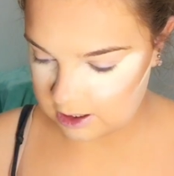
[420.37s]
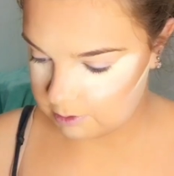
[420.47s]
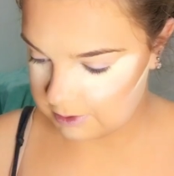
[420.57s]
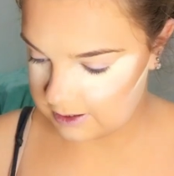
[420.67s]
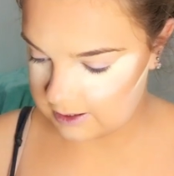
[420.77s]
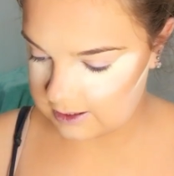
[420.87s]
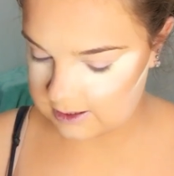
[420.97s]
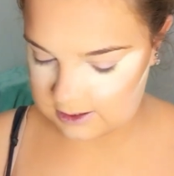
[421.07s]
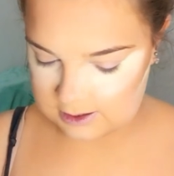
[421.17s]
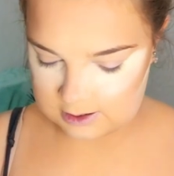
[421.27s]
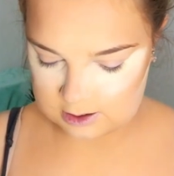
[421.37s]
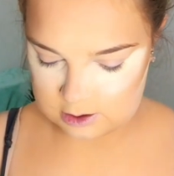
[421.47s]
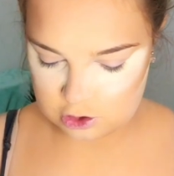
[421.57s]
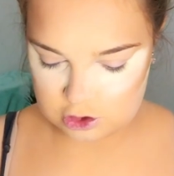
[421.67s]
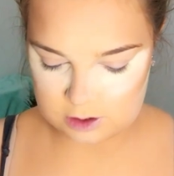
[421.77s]
Up and that's
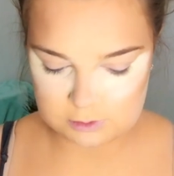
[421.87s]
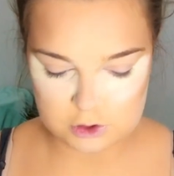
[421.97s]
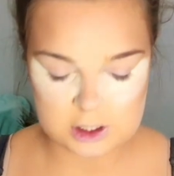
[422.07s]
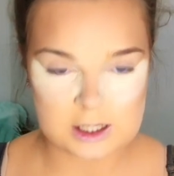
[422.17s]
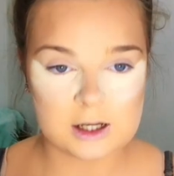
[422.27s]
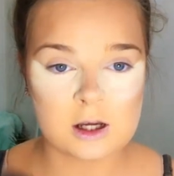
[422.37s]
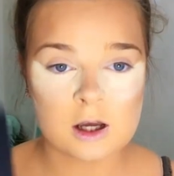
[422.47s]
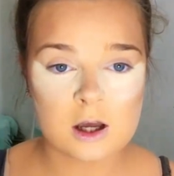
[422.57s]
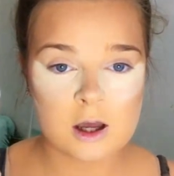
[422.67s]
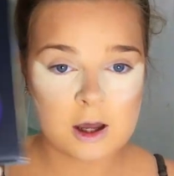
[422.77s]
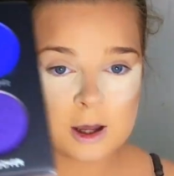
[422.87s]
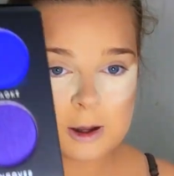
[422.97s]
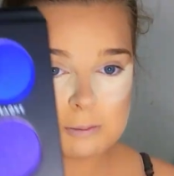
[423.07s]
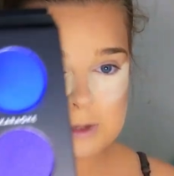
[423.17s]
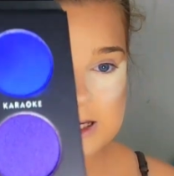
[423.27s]
the shimmery
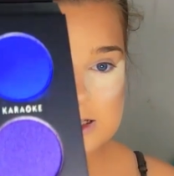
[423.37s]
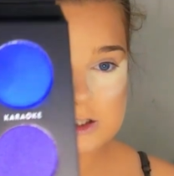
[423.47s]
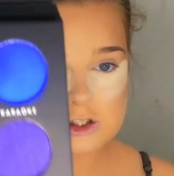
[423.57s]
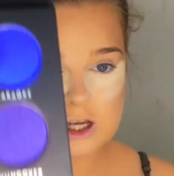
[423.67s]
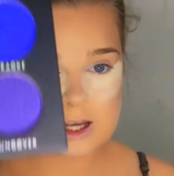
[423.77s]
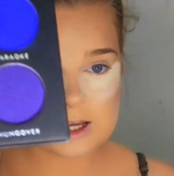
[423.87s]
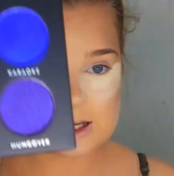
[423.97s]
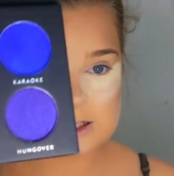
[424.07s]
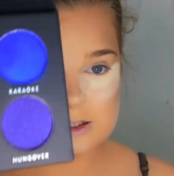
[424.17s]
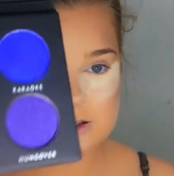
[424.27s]
pink shade.